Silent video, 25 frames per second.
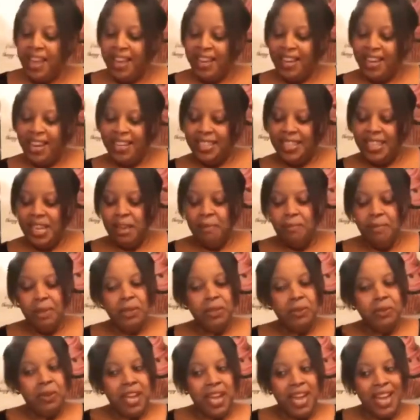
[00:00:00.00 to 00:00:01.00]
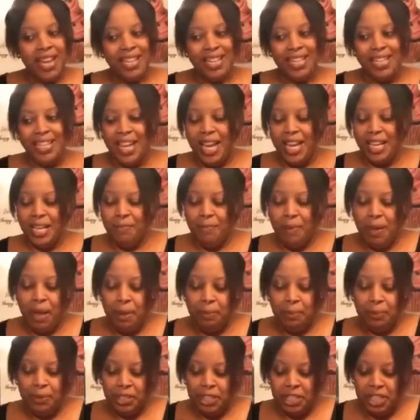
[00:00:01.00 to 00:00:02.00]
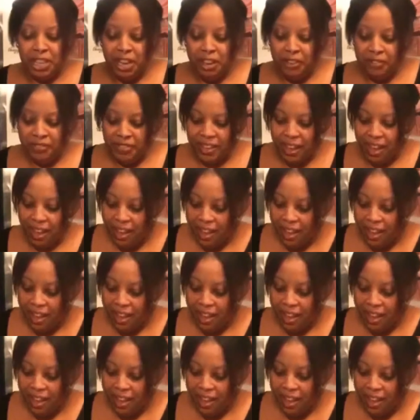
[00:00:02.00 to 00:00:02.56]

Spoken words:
I take my little handy dandy Pamper Chef knife